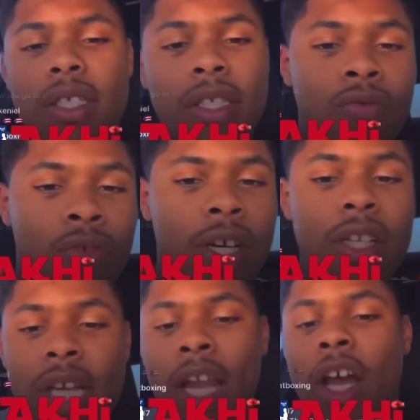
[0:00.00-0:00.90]
The
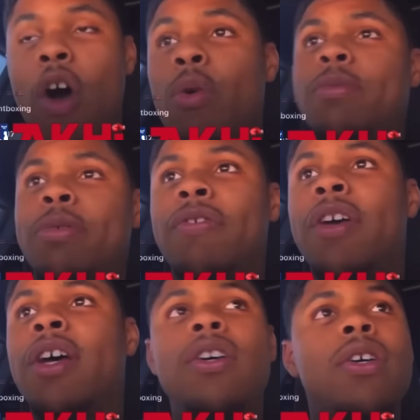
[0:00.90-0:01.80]
real talent always
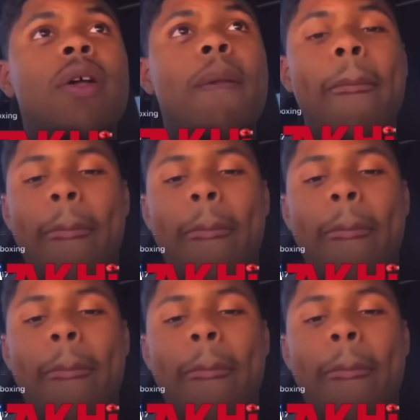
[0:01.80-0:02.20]
prevails.